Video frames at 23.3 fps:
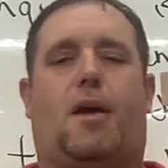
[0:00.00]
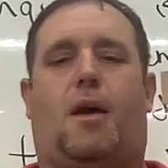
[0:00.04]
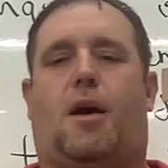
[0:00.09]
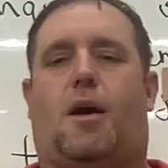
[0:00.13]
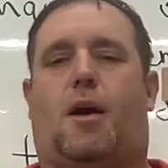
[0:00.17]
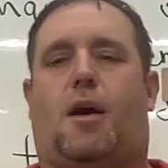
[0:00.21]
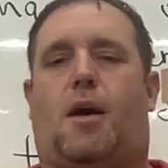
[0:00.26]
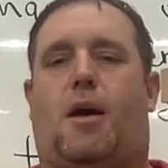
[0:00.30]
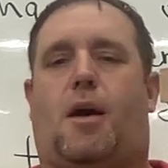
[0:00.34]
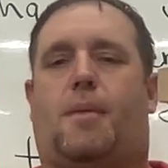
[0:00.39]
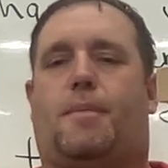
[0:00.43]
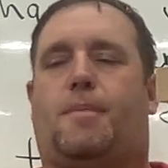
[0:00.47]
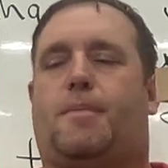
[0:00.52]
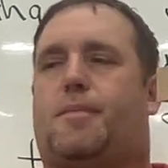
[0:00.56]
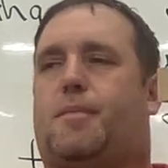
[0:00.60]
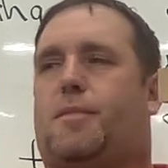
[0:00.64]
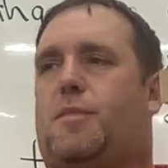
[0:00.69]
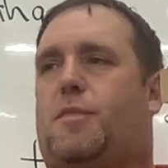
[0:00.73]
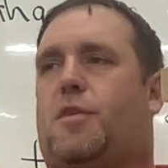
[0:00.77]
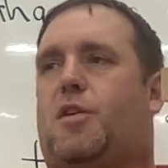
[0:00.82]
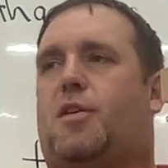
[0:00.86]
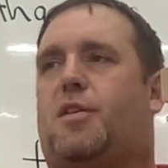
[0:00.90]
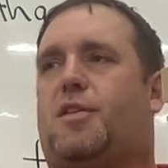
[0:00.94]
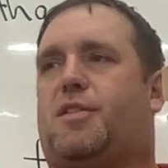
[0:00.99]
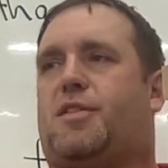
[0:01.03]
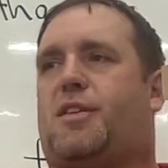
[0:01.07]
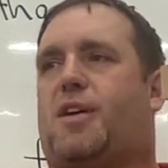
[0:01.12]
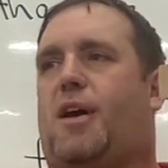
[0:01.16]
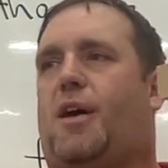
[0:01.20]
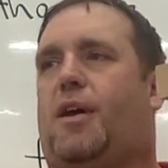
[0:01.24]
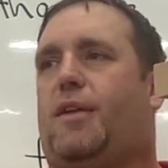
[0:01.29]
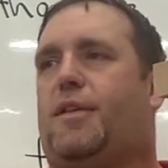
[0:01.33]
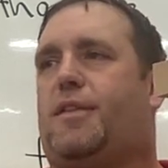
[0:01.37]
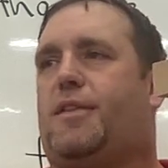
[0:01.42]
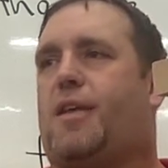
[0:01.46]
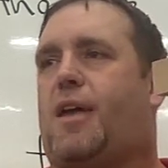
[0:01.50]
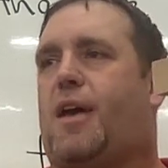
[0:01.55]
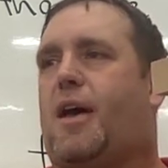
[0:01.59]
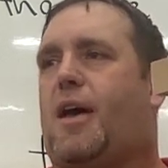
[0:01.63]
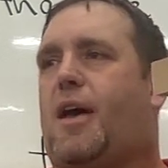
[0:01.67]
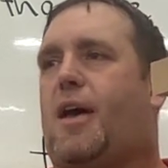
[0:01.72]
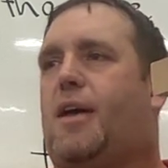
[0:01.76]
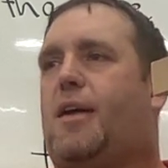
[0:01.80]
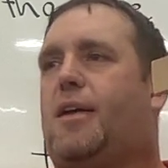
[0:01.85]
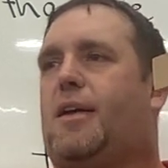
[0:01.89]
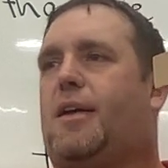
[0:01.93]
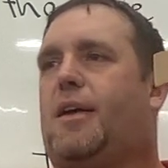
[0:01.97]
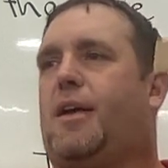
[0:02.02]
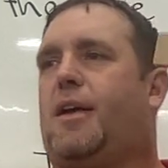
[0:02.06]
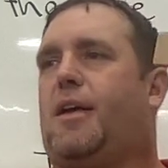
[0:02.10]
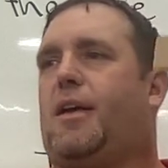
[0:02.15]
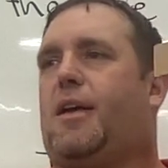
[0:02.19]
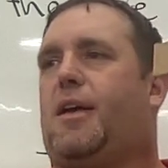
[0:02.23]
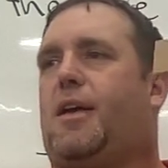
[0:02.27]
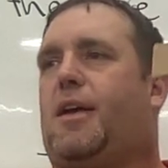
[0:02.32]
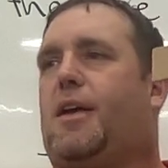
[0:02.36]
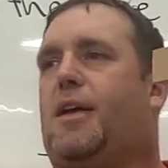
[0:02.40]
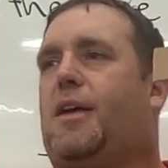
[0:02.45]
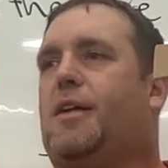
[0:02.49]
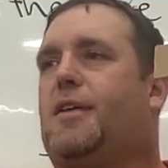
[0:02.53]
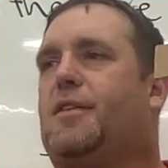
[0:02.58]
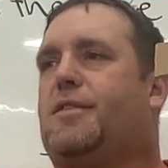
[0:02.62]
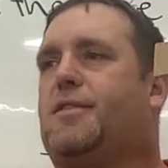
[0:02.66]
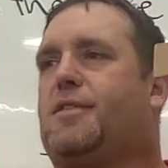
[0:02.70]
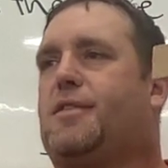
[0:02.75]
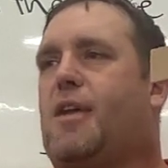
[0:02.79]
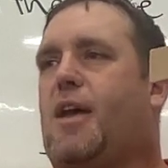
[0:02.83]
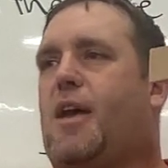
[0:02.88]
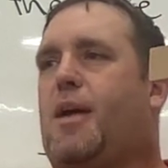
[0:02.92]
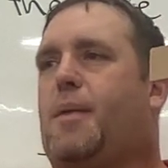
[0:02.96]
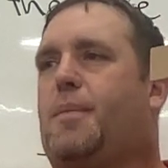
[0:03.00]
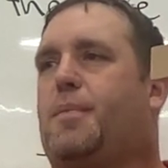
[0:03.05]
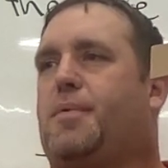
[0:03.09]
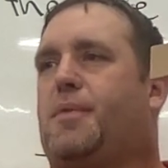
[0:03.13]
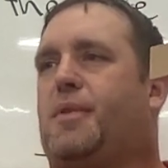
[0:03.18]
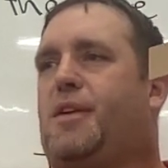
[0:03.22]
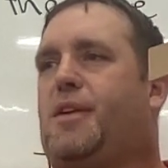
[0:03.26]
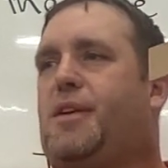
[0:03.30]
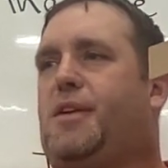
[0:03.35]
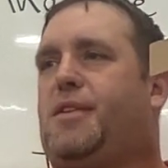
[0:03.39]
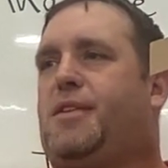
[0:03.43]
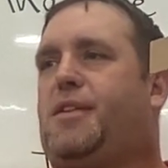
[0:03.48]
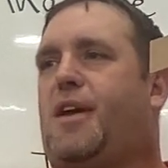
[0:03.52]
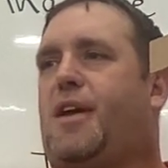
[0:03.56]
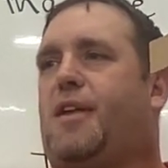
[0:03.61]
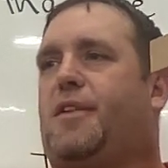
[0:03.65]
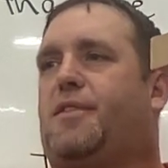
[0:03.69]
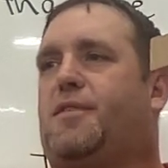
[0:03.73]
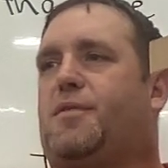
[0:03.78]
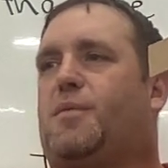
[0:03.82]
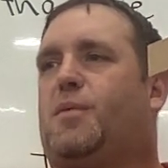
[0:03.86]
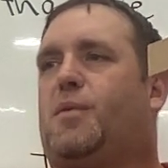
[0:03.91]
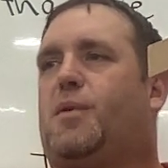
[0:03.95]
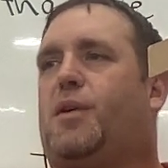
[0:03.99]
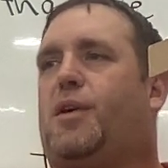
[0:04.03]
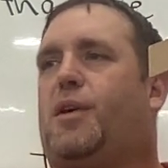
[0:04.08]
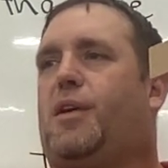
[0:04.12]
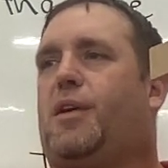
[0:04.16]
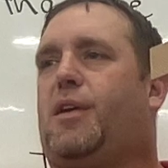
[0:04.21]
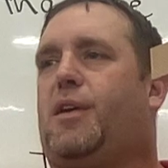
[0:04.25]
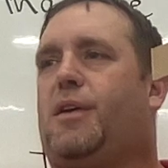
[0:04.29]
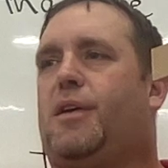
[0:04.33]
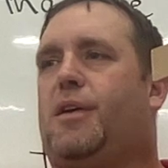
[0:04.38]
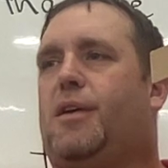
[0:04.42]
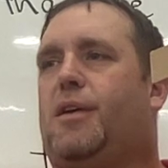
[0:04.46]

You can tell that it is a pretty dense wood,